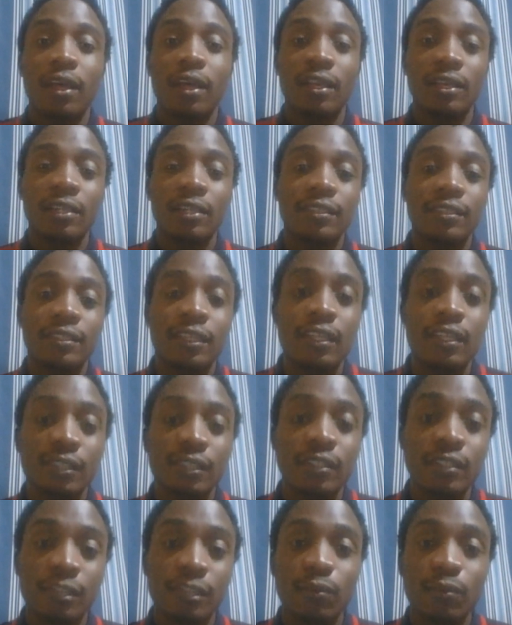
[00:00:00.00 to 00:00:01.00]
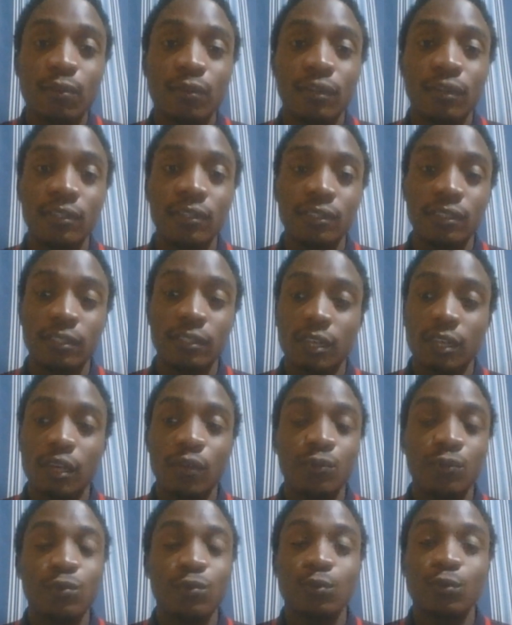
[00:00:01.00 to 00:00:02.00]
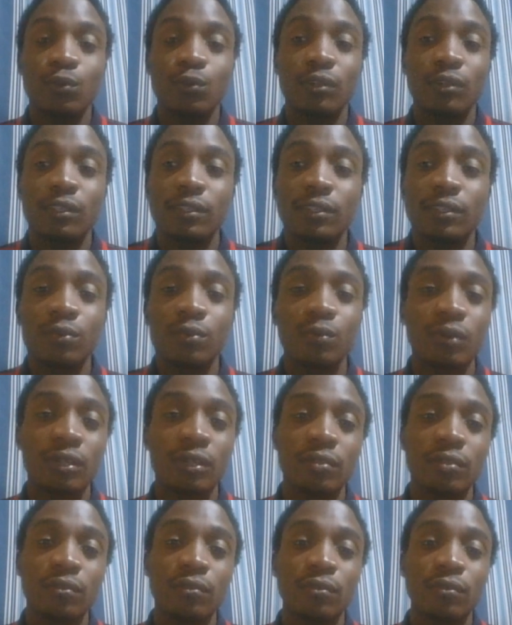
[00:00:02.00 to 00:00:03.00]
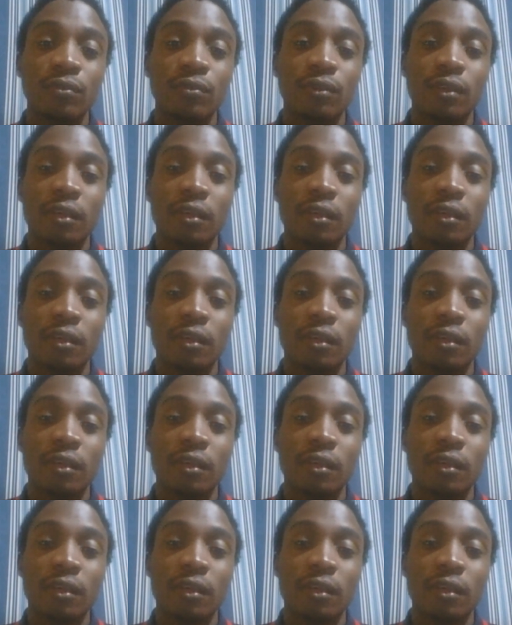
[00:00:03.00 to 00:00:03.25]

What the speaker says: at least gain some knowledge in how to roll in this world, you know,